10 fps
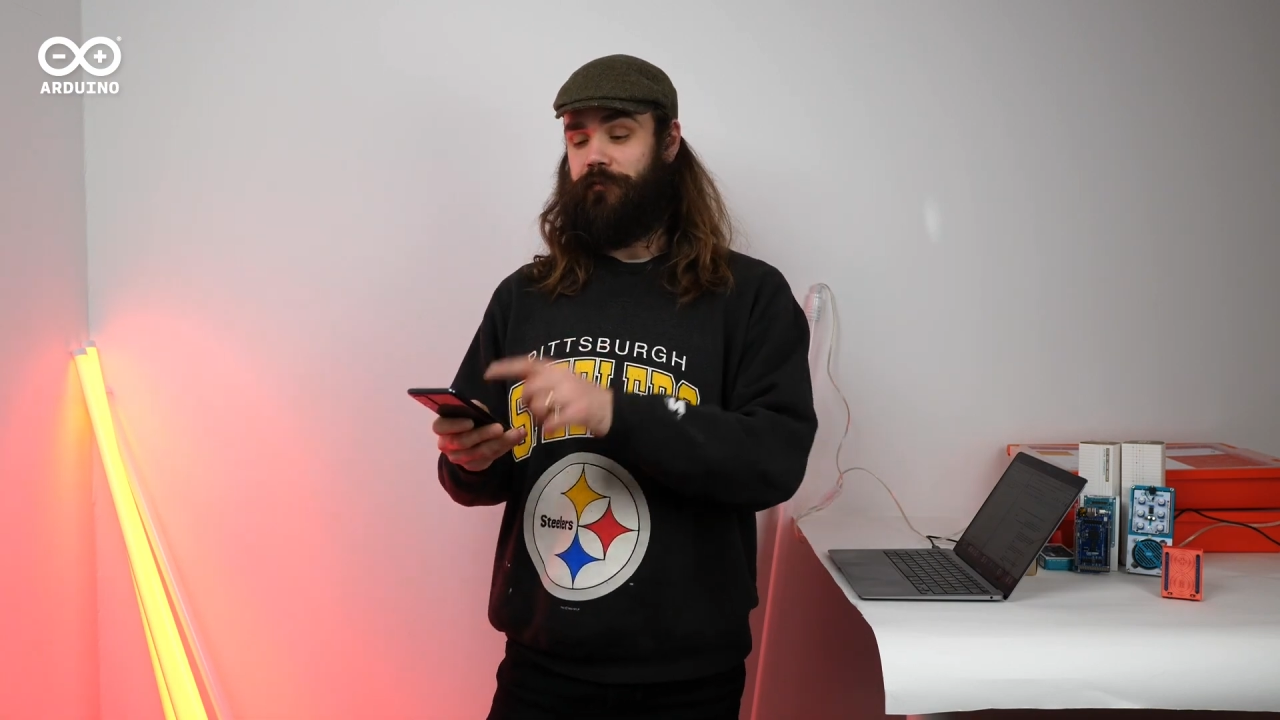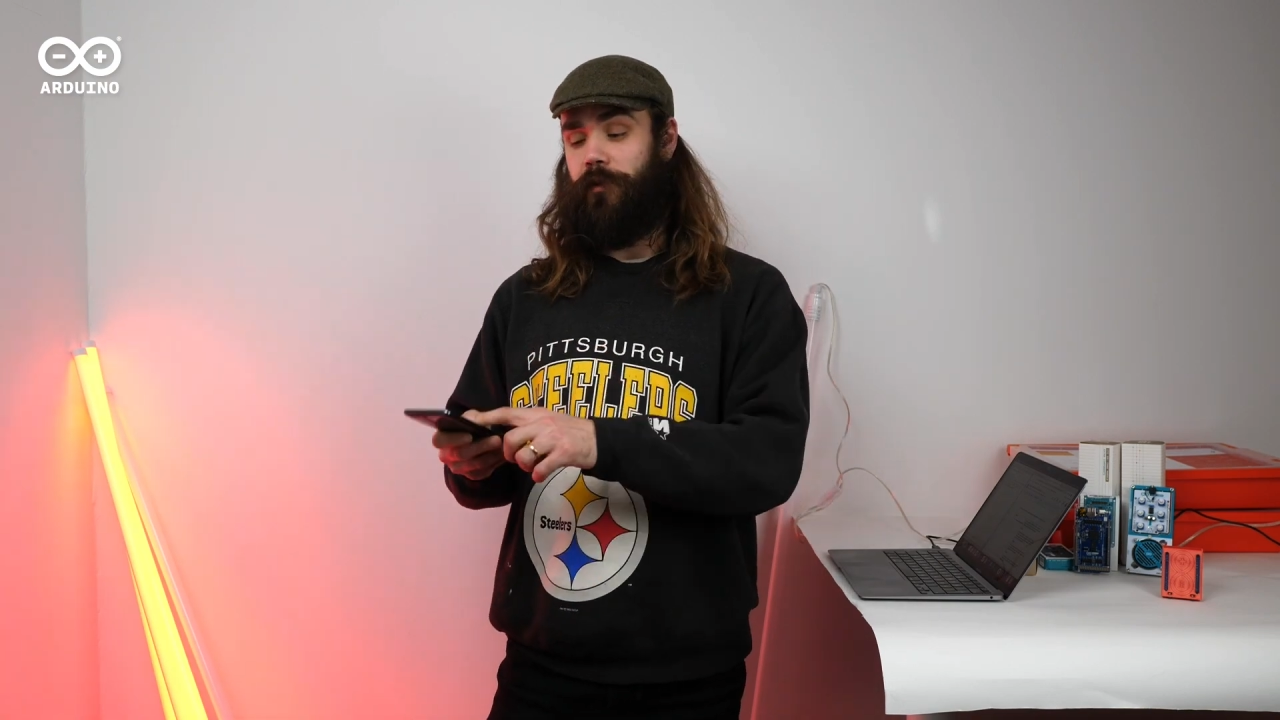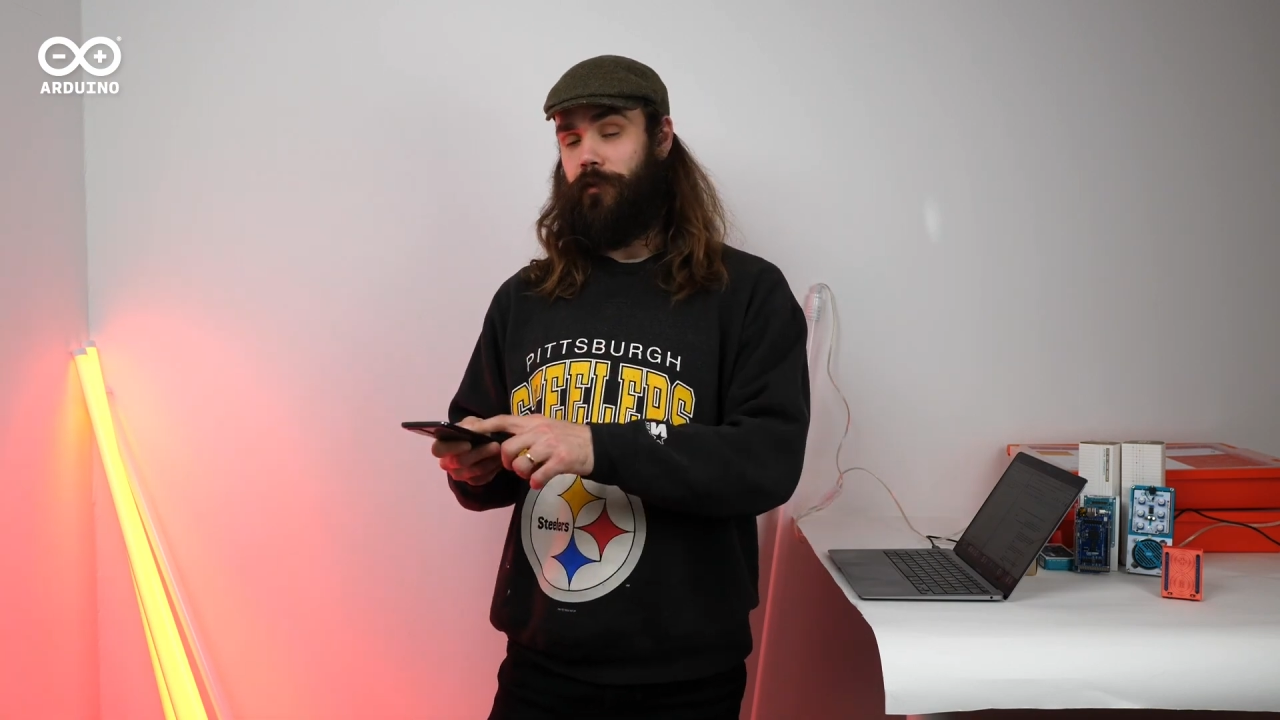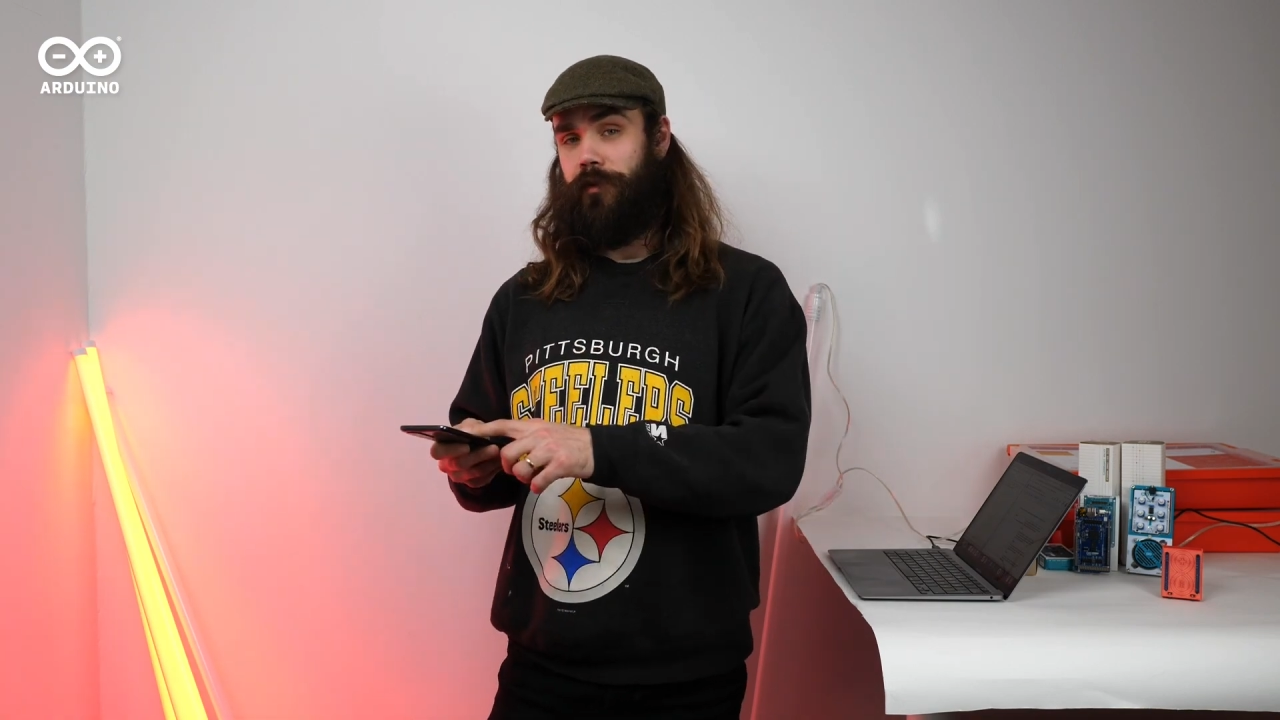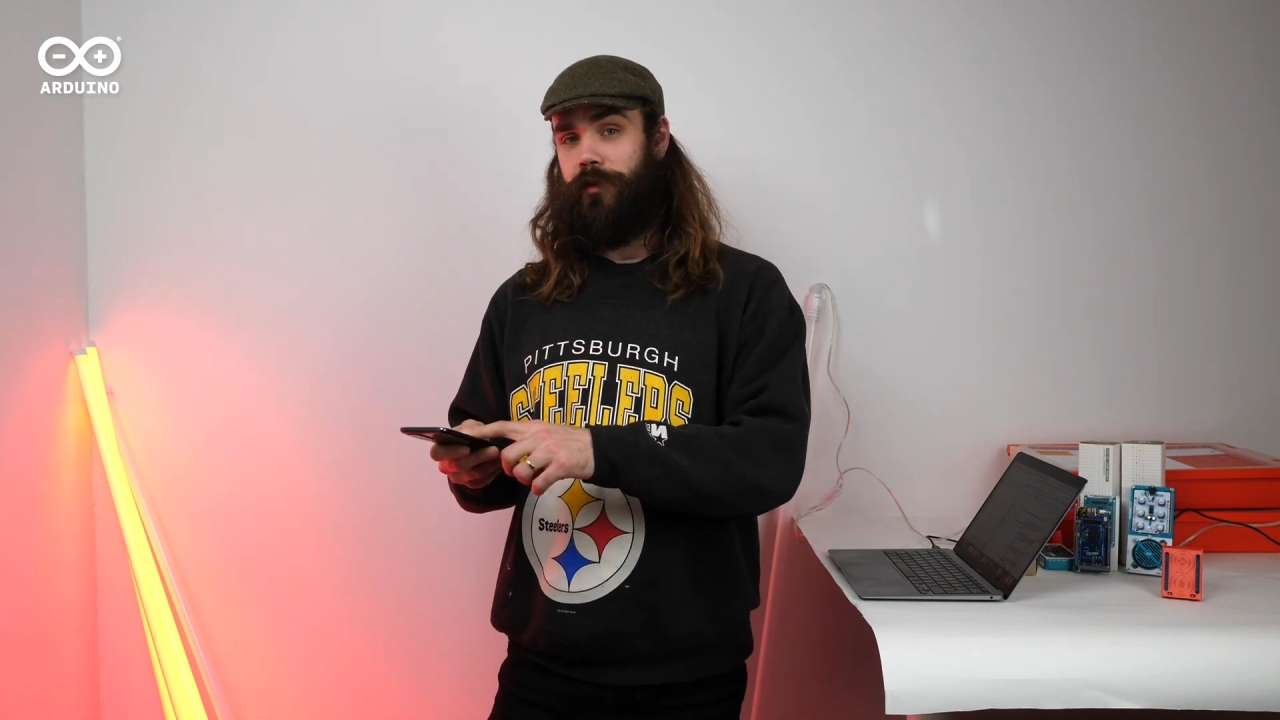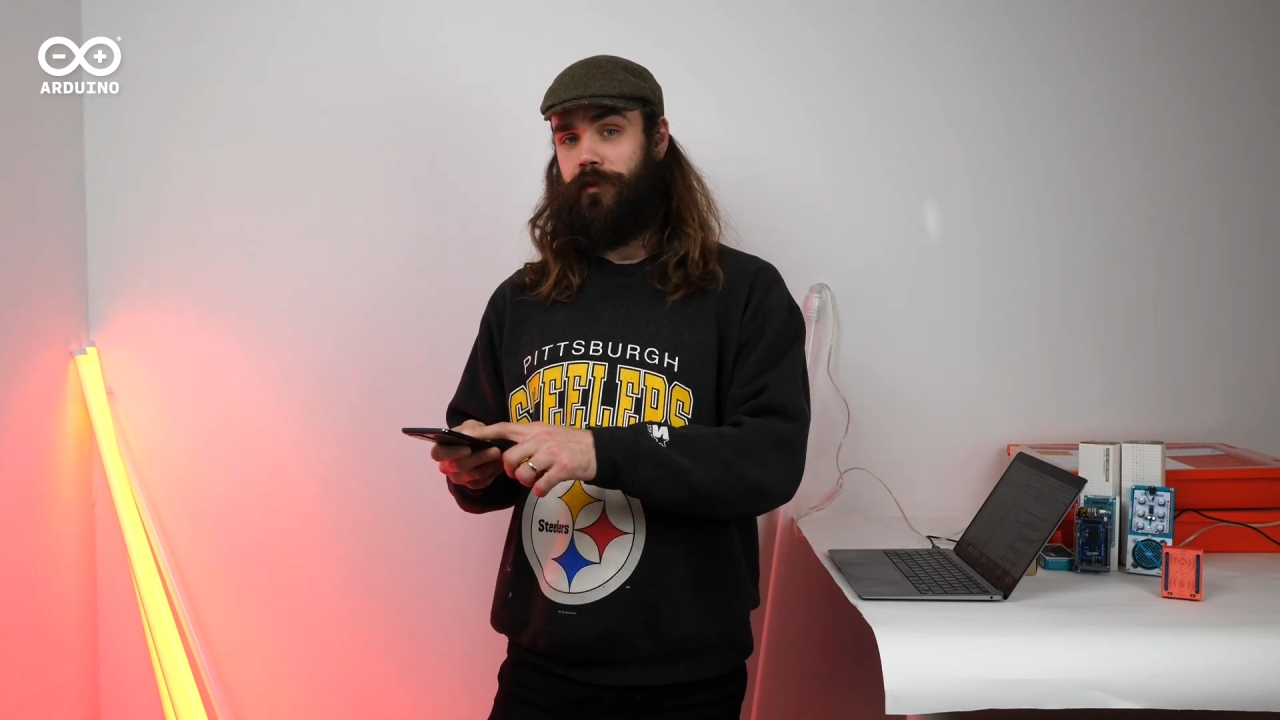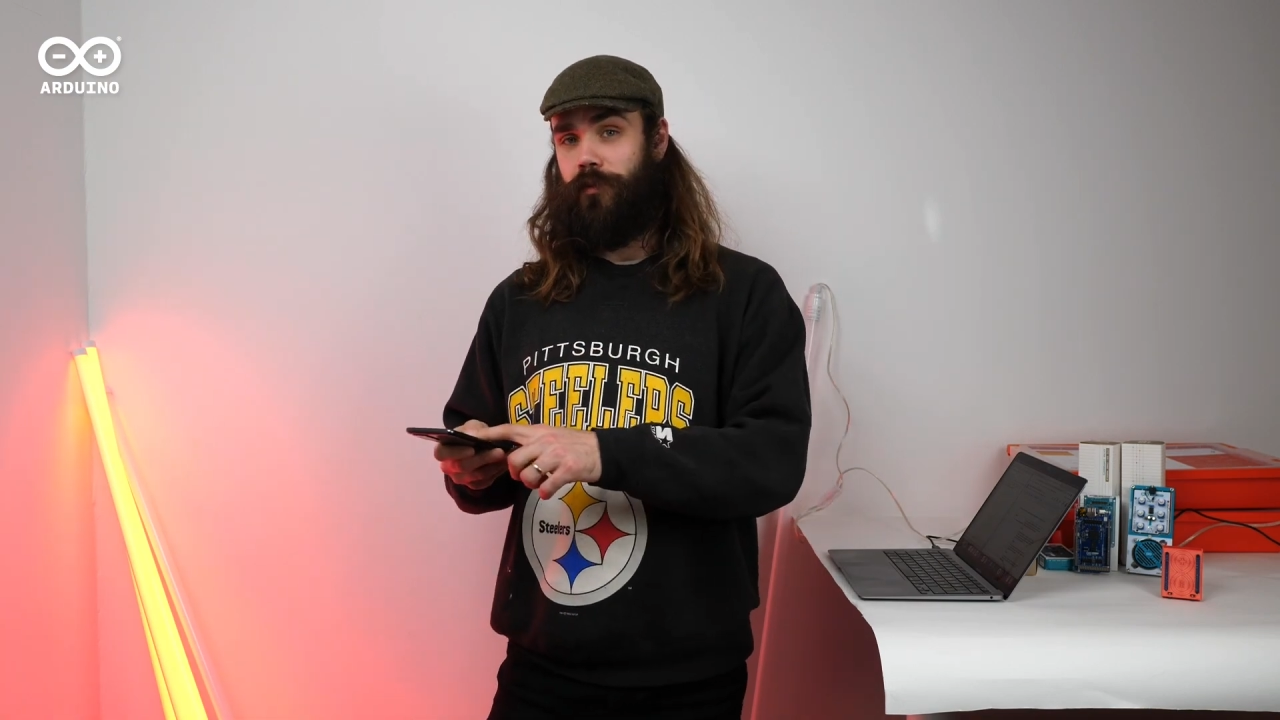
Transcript: phone